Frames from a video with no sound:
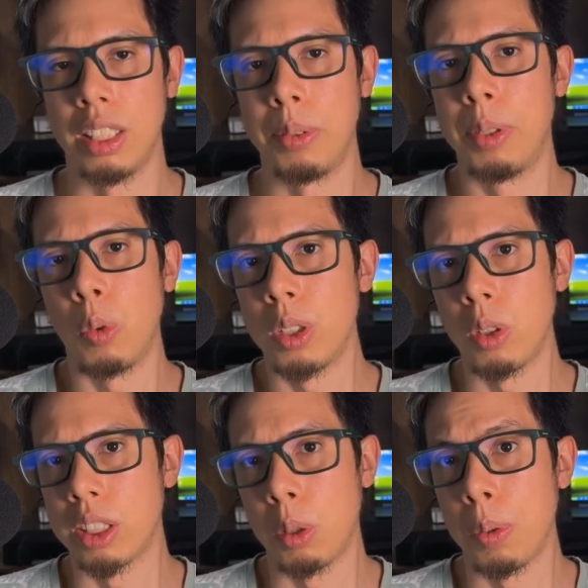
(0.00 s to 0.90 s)
If you want to
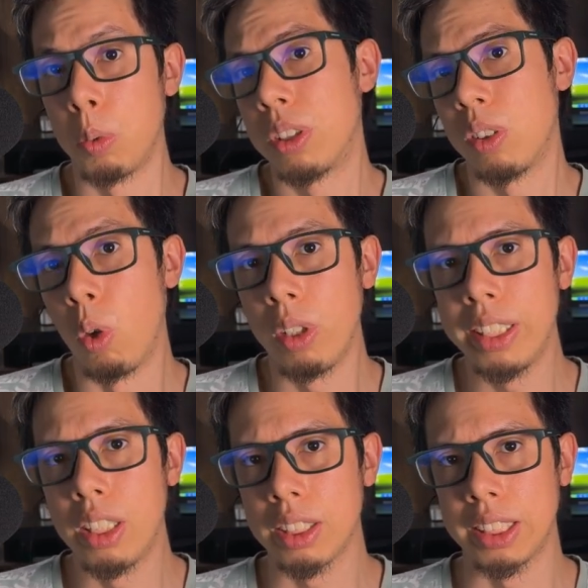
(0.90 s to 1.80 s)
resolve it with only
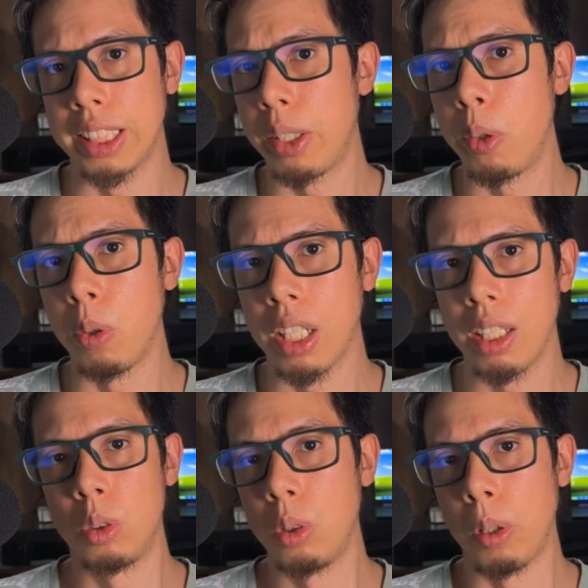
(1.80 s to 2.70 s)
just
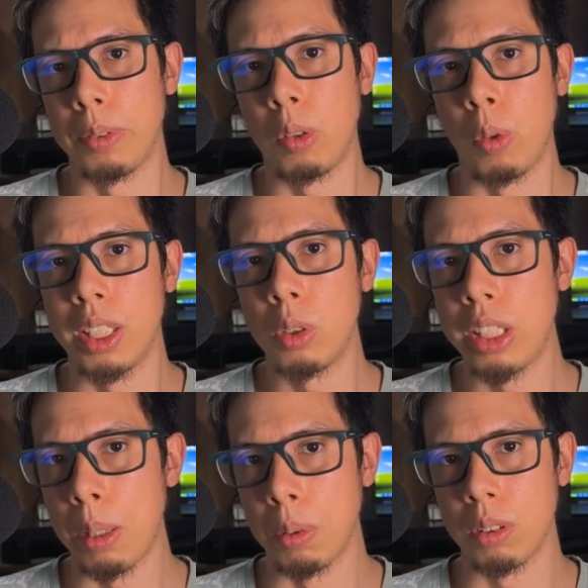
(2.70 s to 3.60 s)
SQL, you have to create two
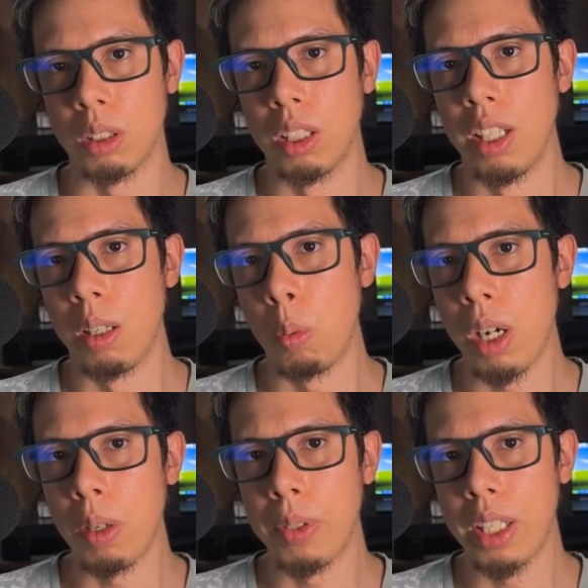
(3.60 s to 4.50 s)
tables. One
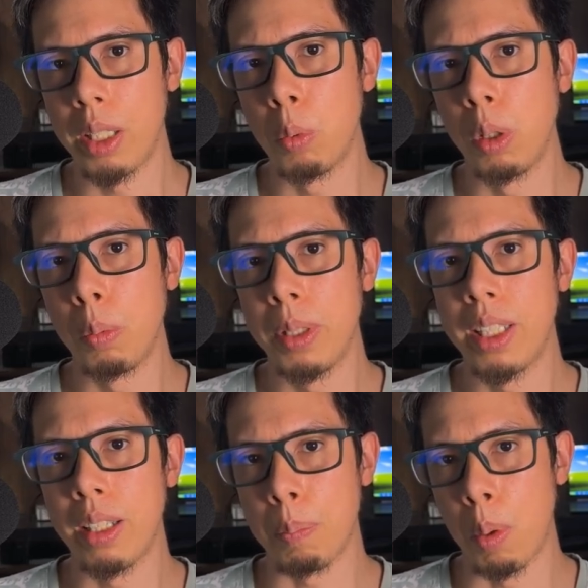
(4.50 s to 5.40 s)
of them it will be
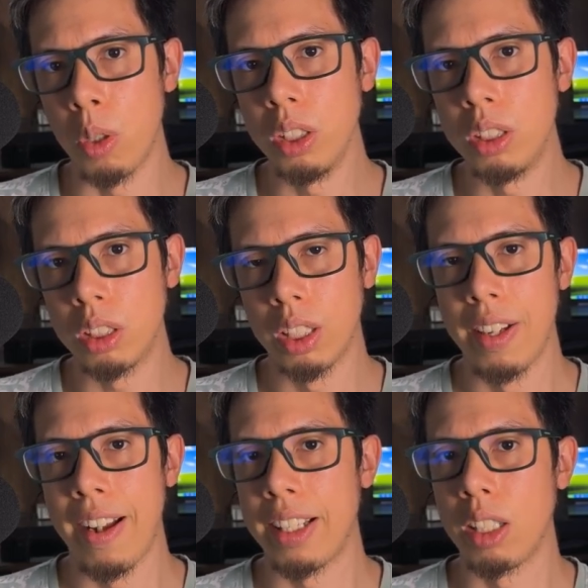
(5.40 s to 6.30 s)
the points,
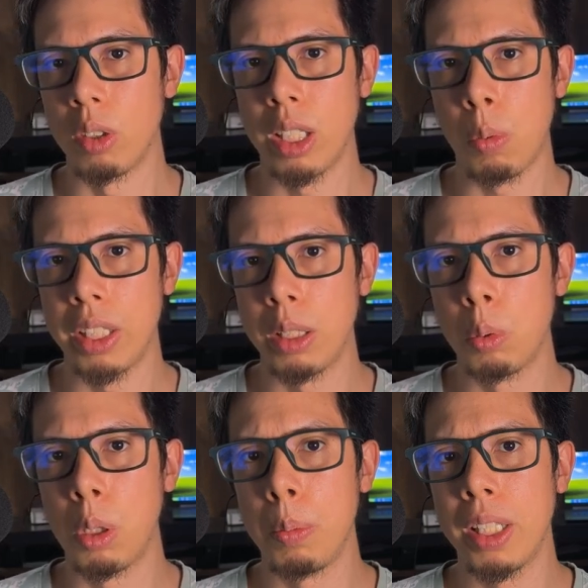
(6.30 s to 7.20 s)
and the other one it
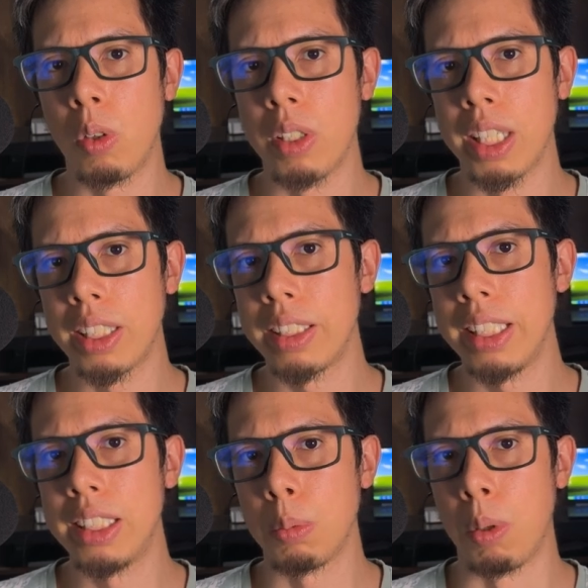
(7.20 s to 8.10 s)
will be connecting
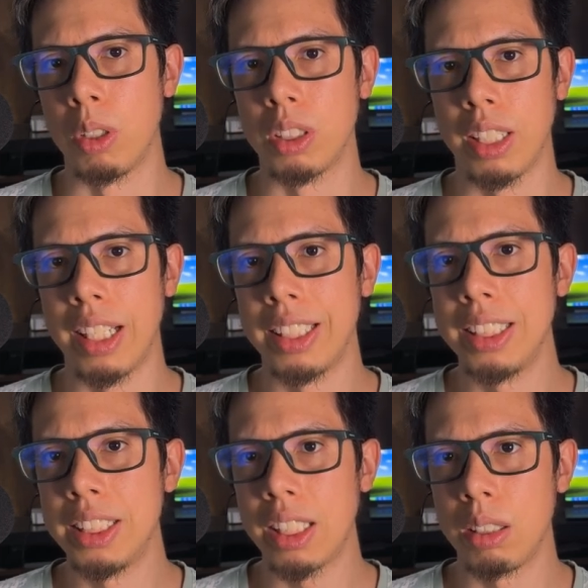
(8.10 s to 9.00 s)
each point. And in
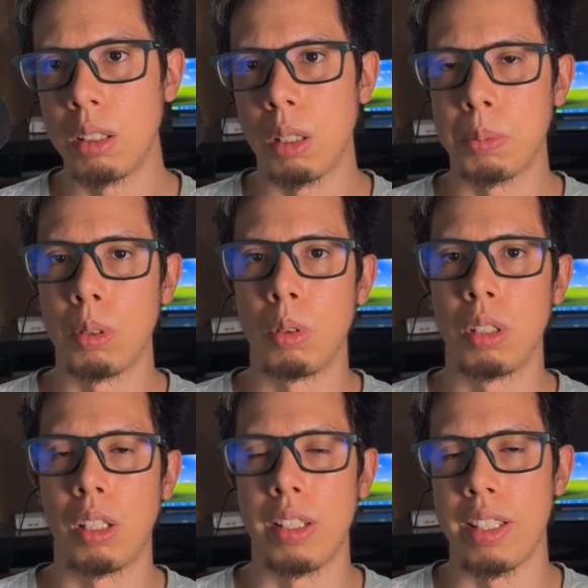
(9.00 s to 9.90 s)
this case, you have to
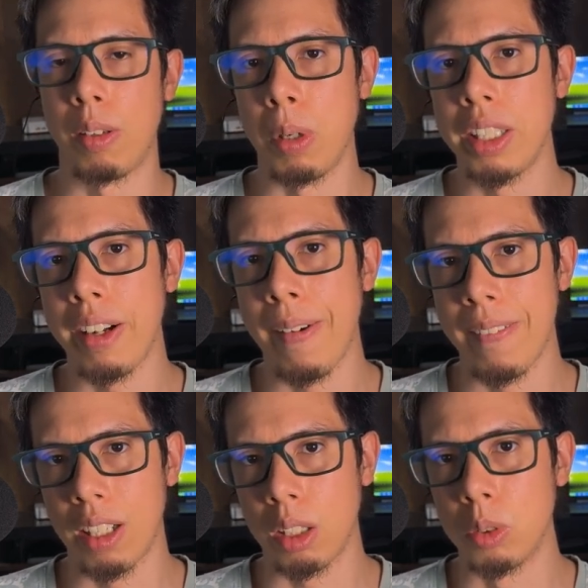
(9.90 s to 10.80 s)
create a
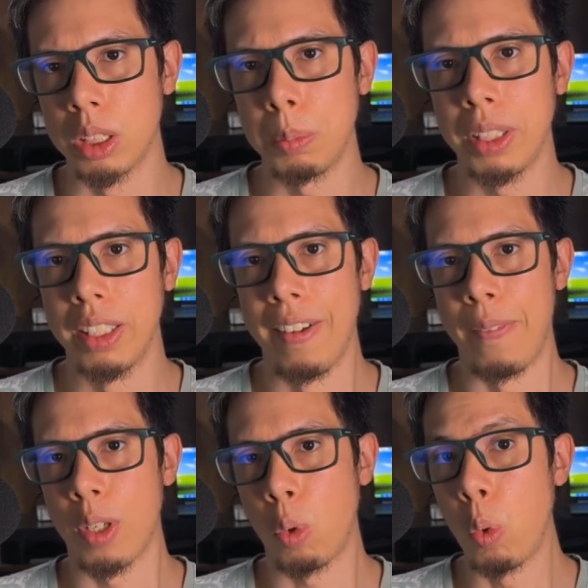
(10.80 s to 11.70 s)
recursively
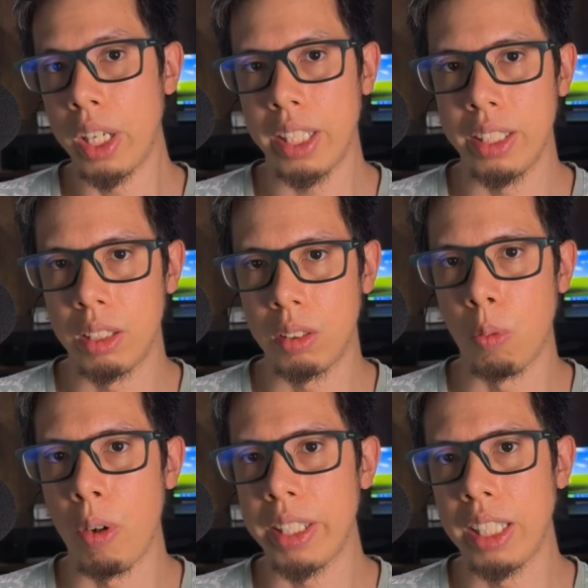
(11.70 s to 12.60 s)
query to
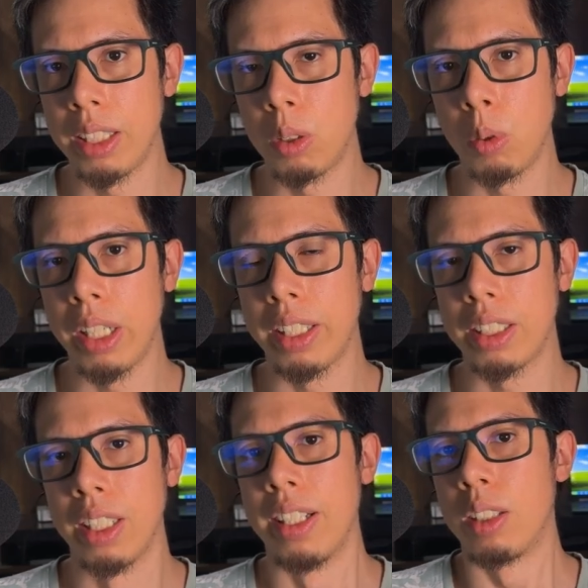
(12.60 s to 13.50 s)
finally to get
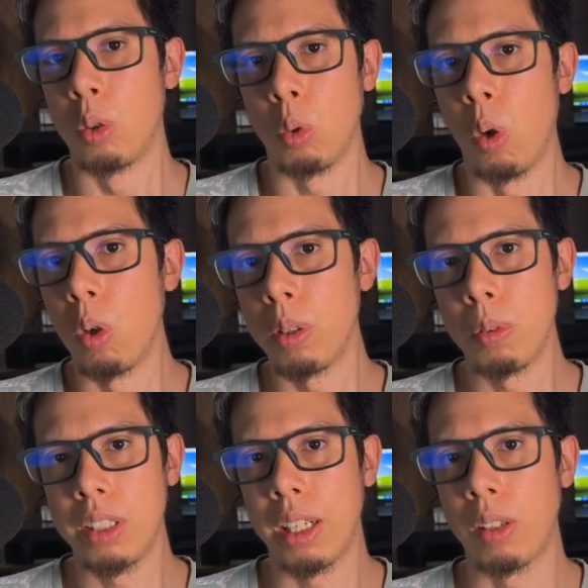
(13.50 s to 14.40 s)
to all
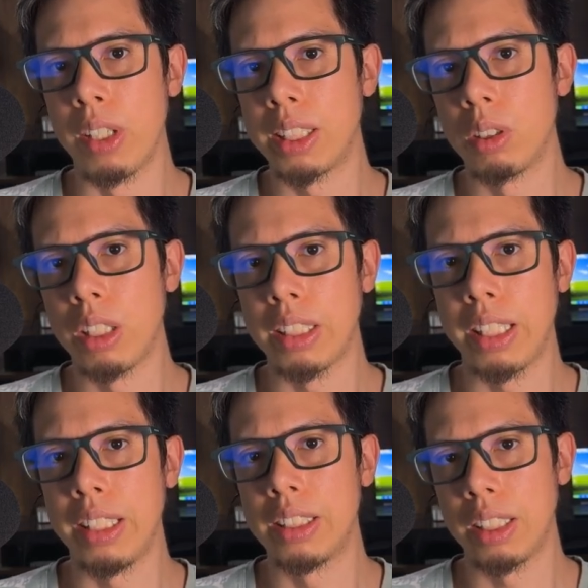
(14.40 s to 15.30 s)
the connection that
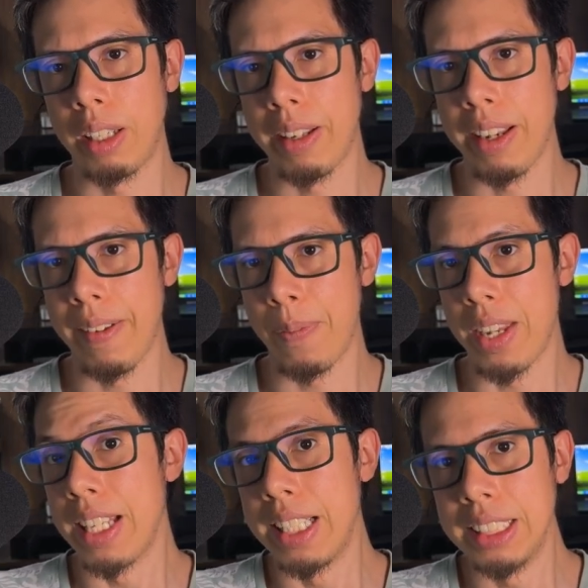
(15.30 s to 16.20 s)
is
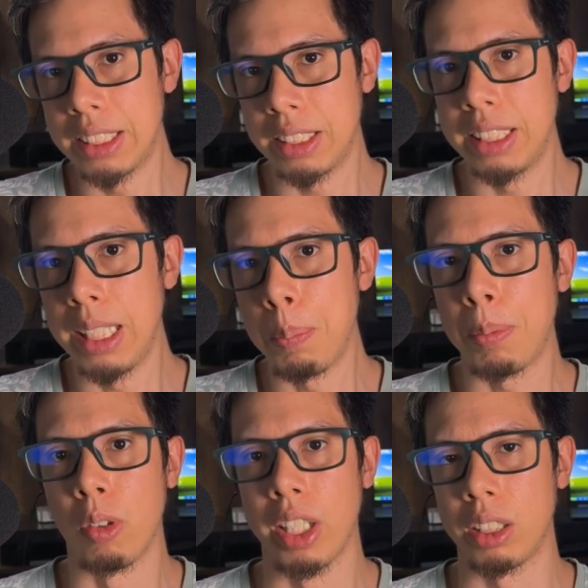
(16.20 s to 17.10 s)
in this deep
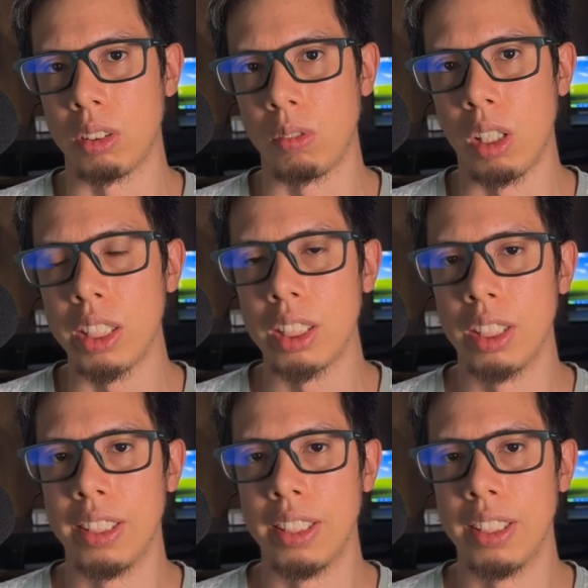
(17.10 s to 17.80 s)
connection, right?